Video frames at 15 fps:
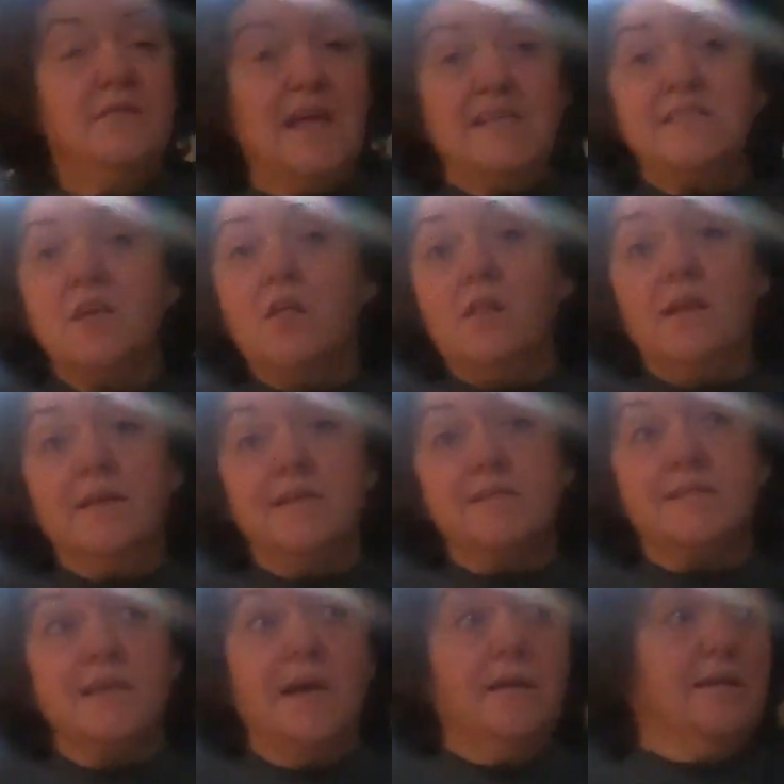that's all I
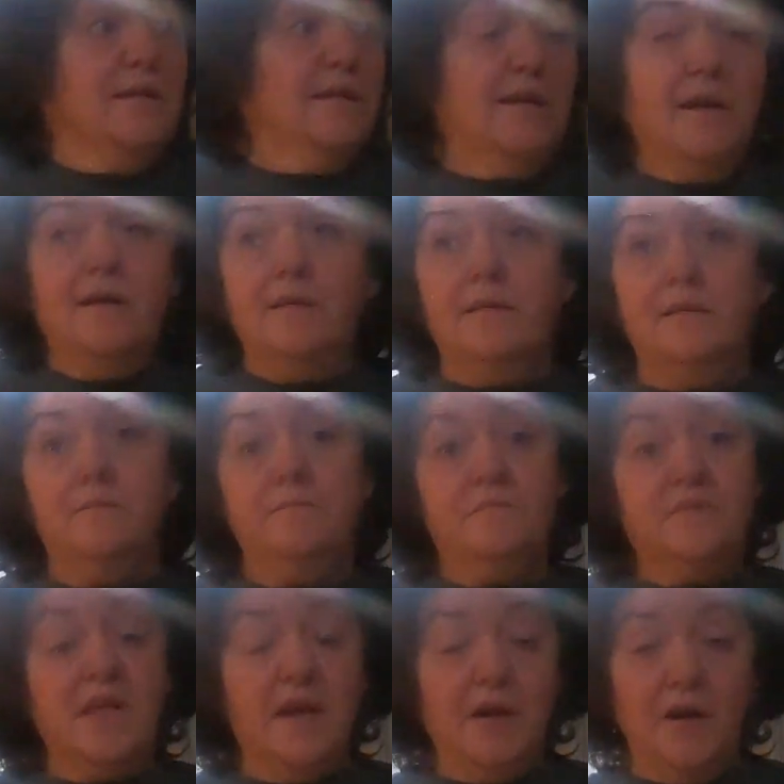can say. Um,
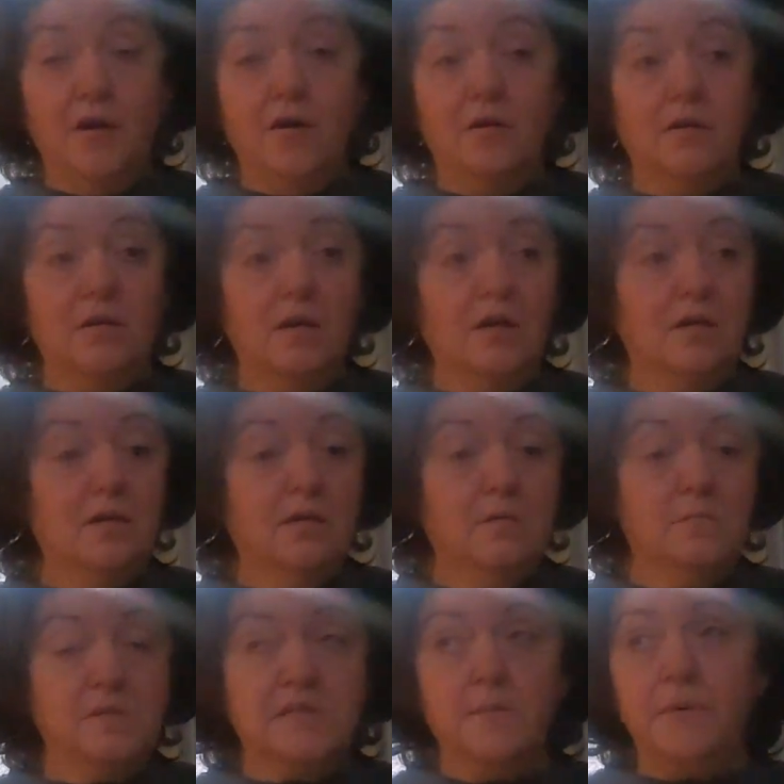they're
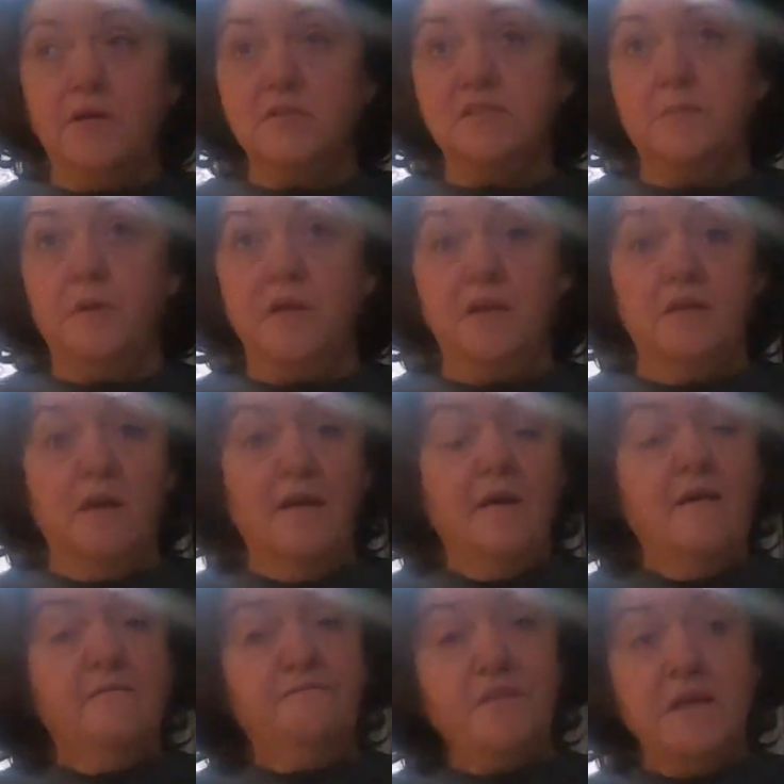um, supposed to be
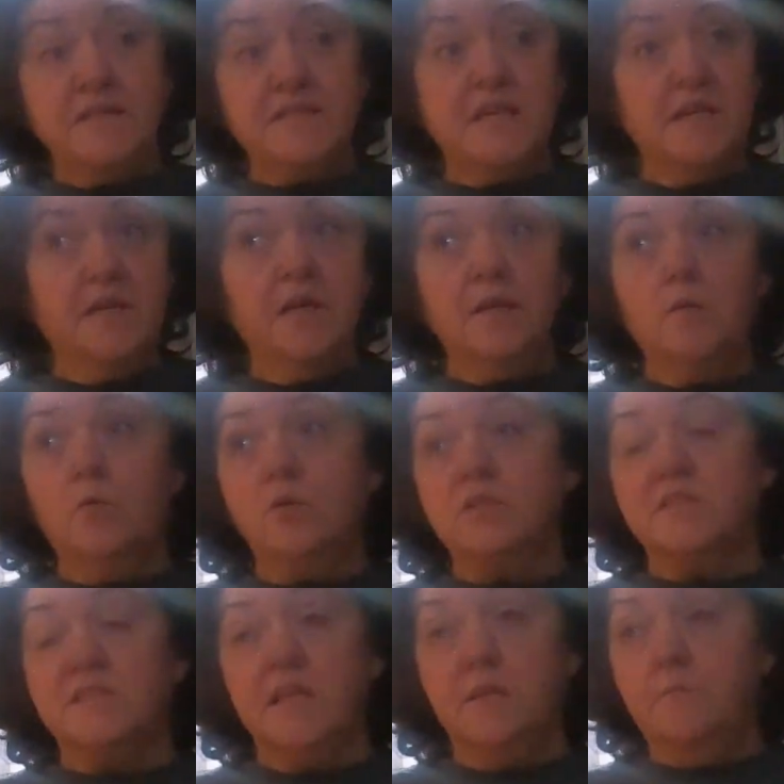fixing it or
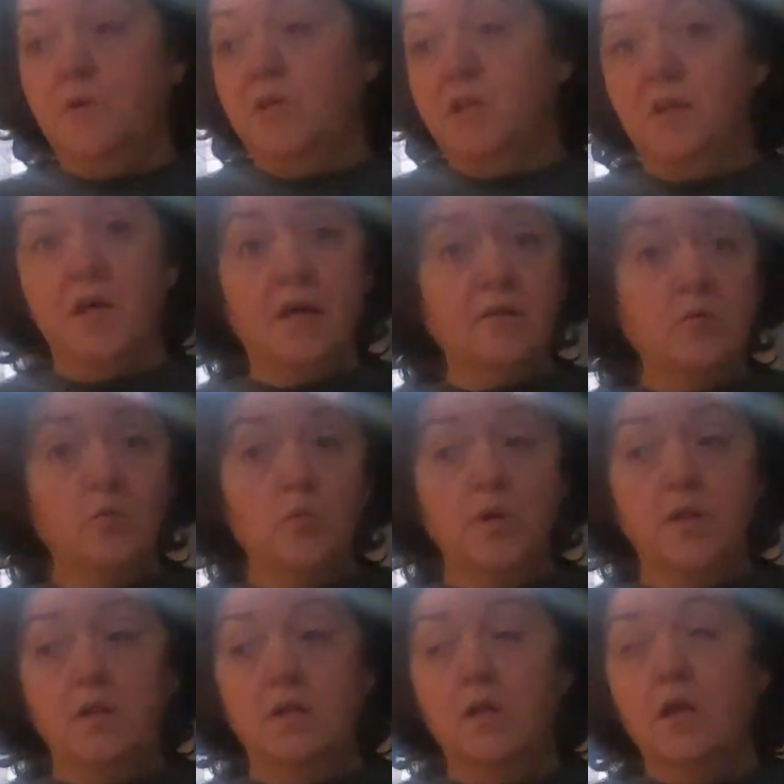sending me another
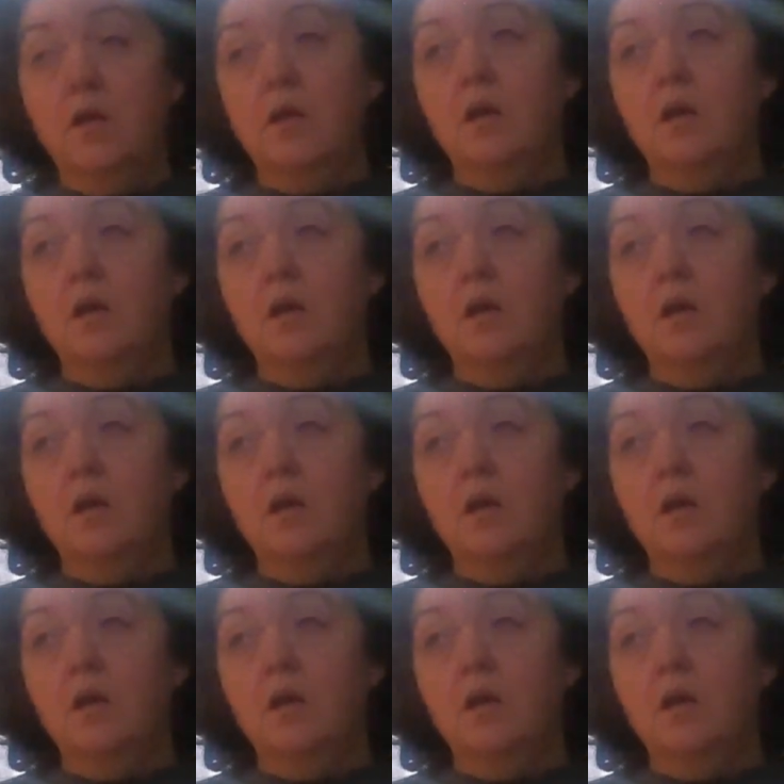one.